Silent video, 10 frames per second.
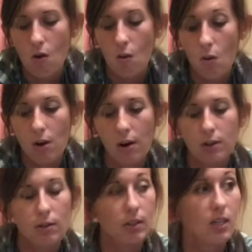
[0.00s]
Or
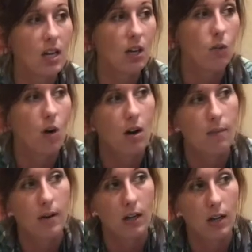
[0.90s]
you can take your water
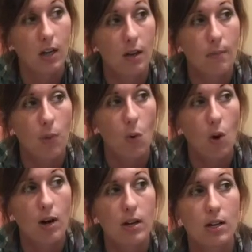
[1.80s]
bucket and
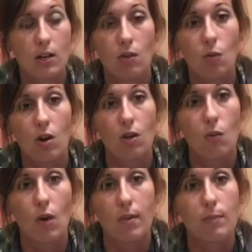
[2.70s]
pour it into the, one of
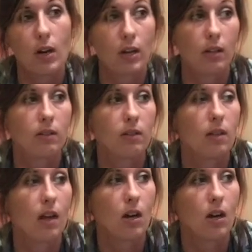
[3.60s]
the white buckets that